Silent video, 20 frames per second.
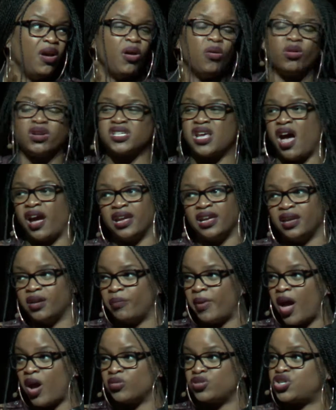We're talking
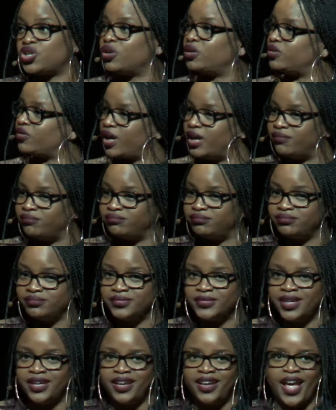about children
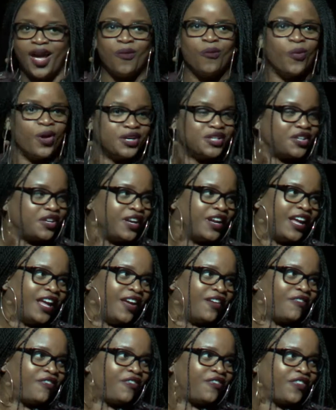and wondering
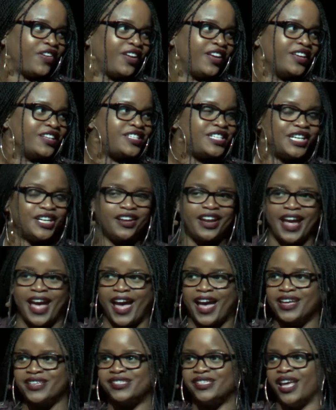if tear
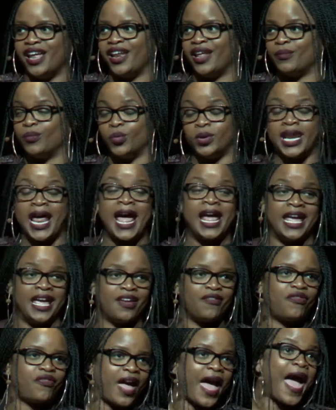gas and, well, not
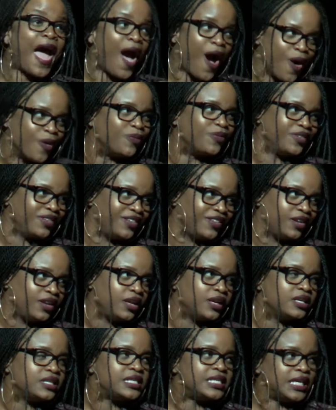if, how,
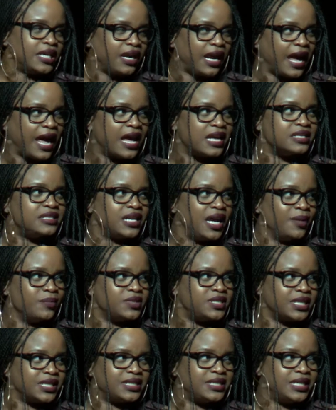tear gas,
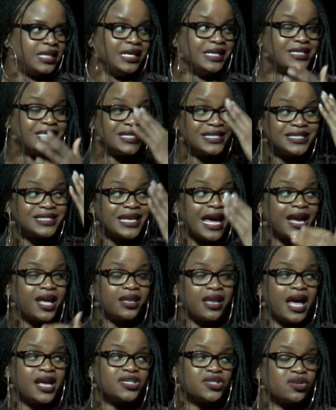M16s, and the
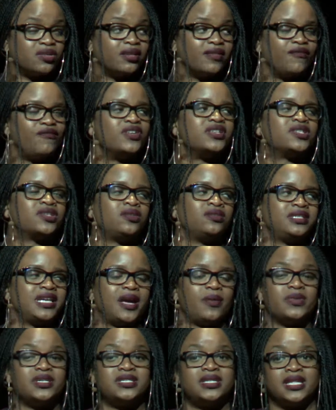psychological and physical
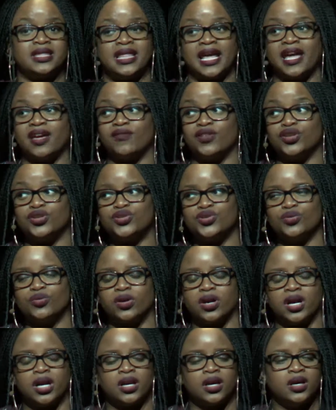damage that they have
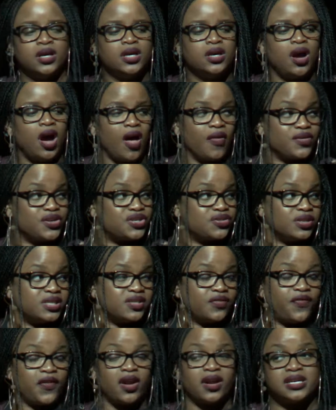endured on the streets
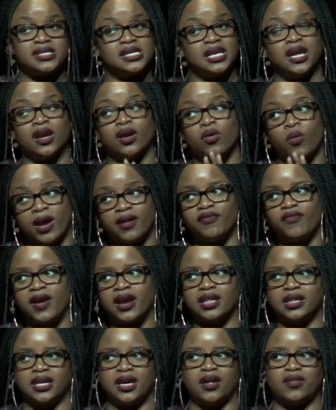of Ferguson and, quite
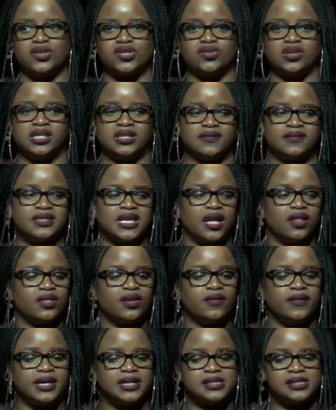frankly, on the streets of St.
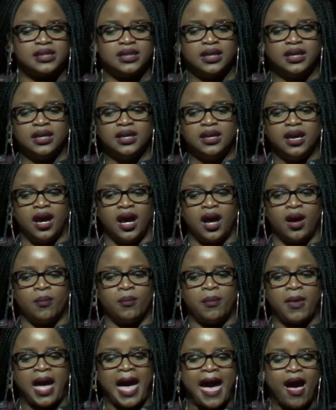Louis,
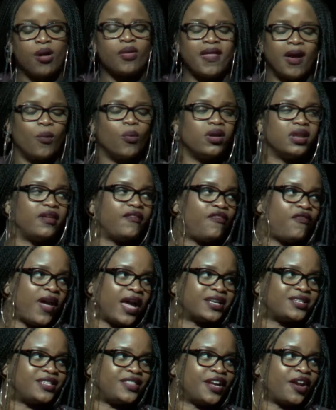how that will
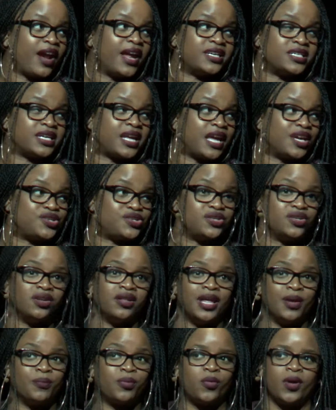affect their educational,
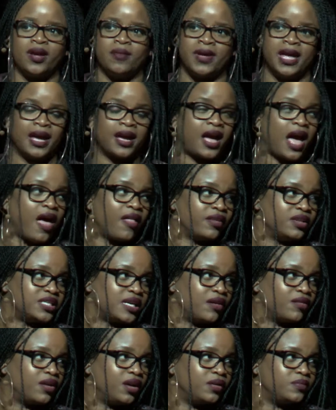employment, and college
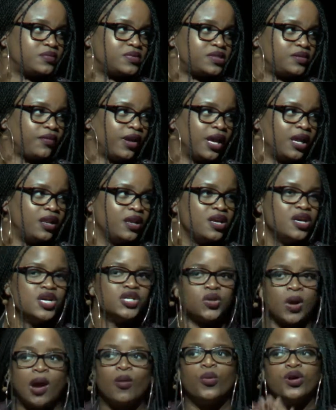outcomes, right?
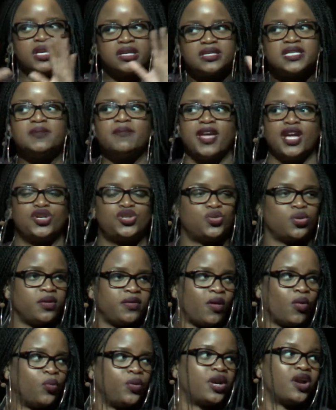So I want to just make sure
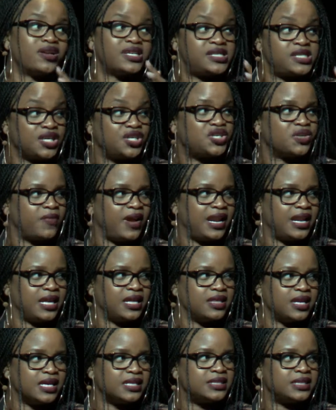that we are
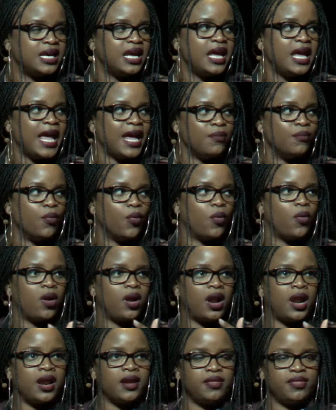situating this in
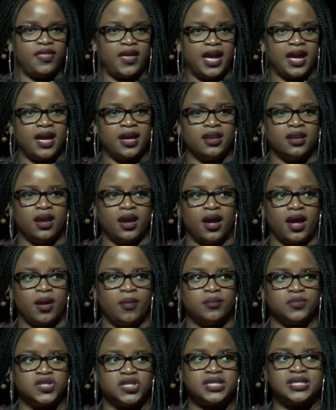more than
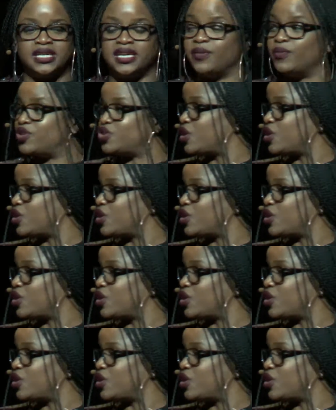just an image